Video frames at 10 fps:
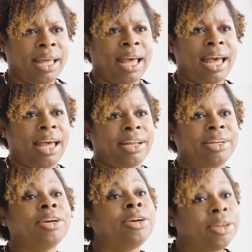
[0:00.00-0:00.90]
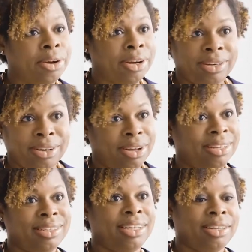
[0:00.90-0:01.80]
And her lawyer,
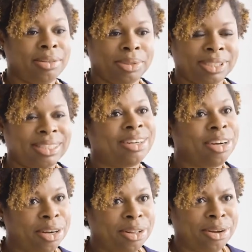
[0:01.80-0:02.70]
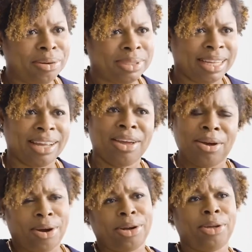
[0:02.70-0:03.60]
not the other person, her lawyer was like,
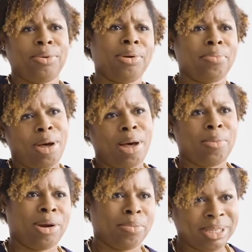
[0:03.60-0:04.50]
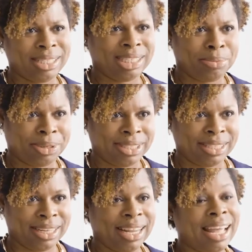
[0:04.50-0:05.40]
"Are you a mom or a business
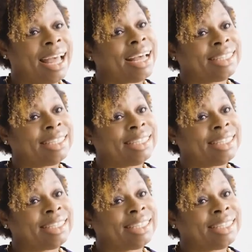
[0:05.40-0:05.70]
person?" Oh.